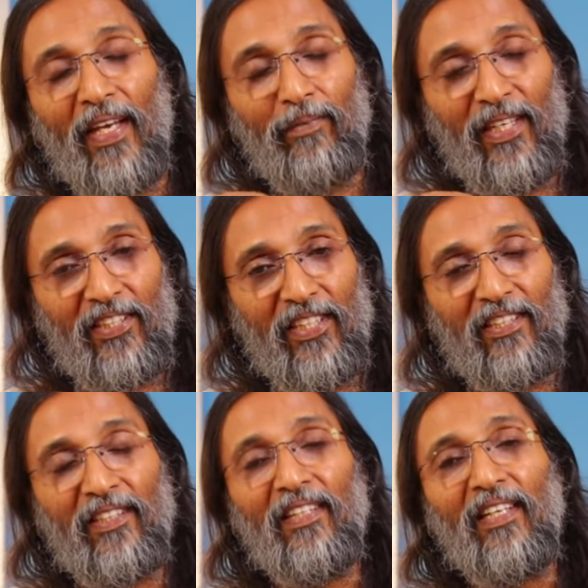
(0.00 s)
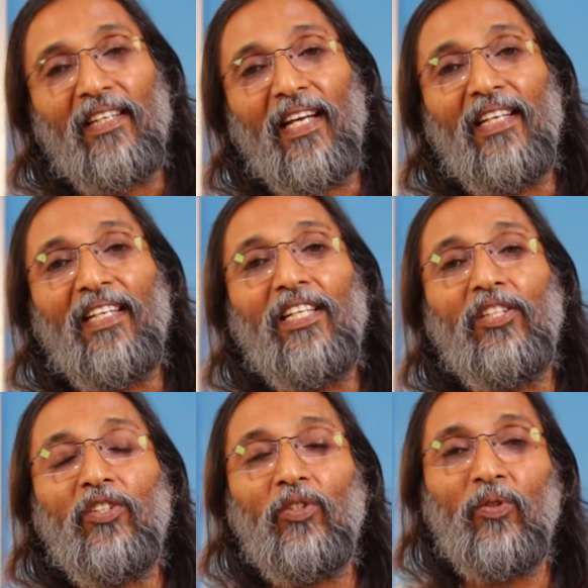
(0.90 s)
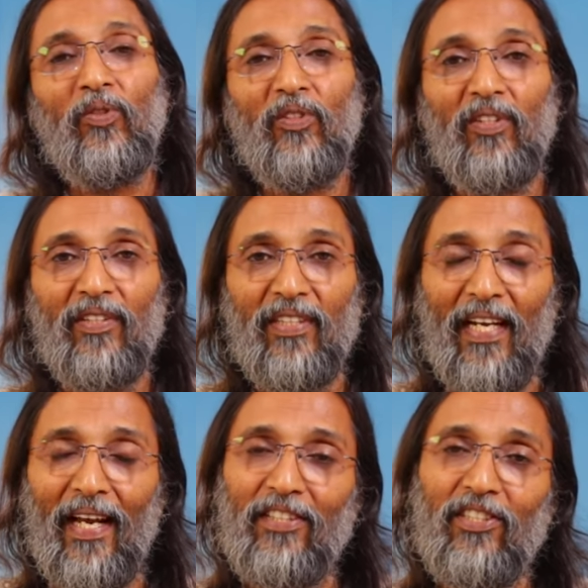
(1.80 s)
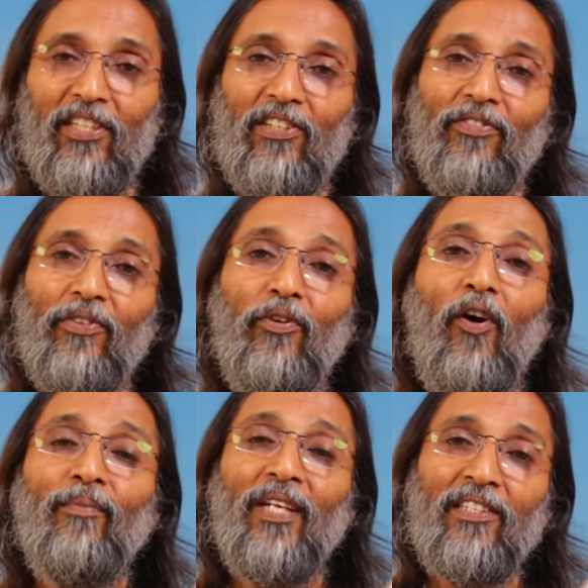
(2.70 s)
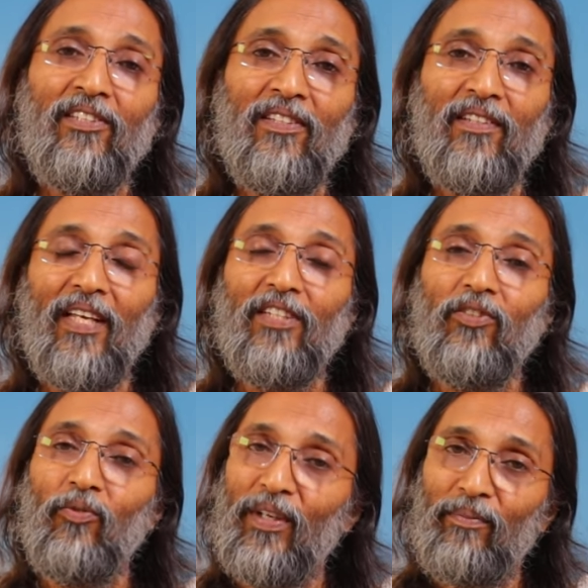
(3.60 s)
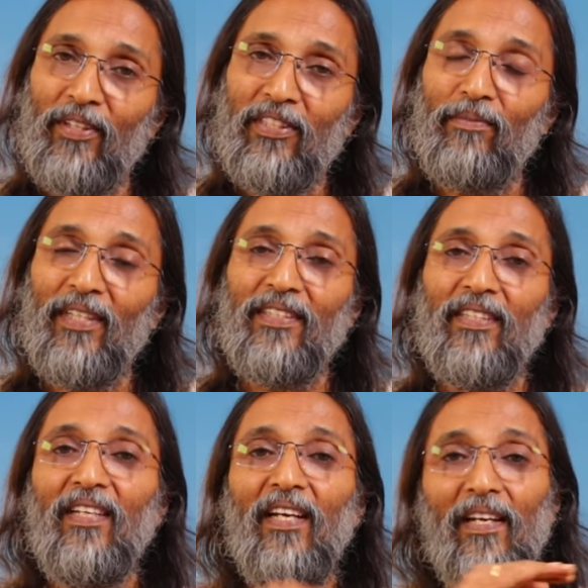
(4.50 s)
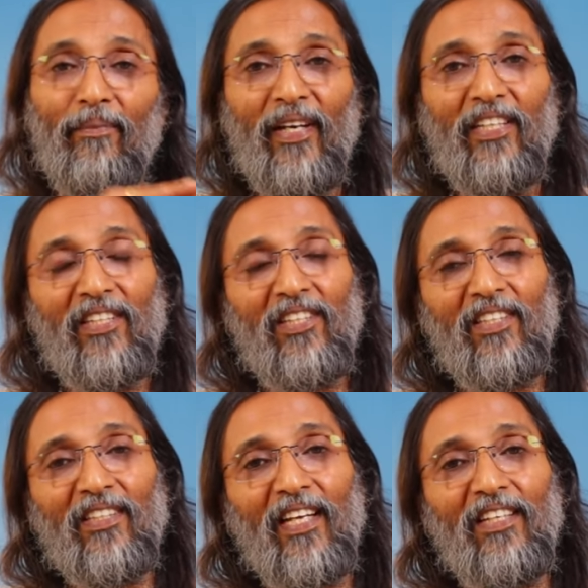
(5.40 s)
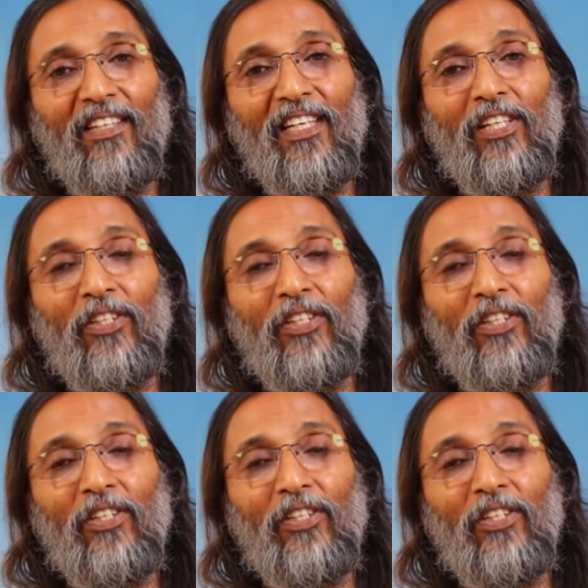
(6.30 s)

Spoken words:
And meditation can lead to realization of the formulas. That is one possibility. Meditation can